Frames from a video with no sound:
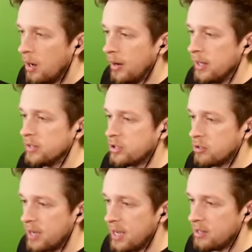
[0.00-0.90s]
Alright, let's
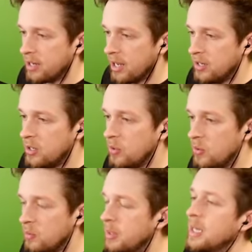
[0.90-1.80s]
create a
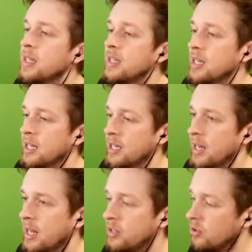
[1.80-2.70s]
new me.
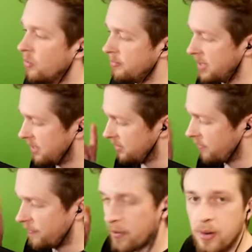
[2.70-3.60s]
And I don't mean
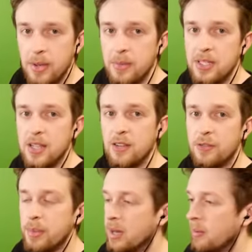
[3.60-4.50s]
reforming myself
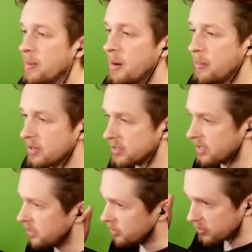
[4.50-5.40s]
to become a better
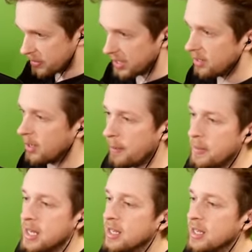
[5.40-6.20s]
person, I just mean a, a me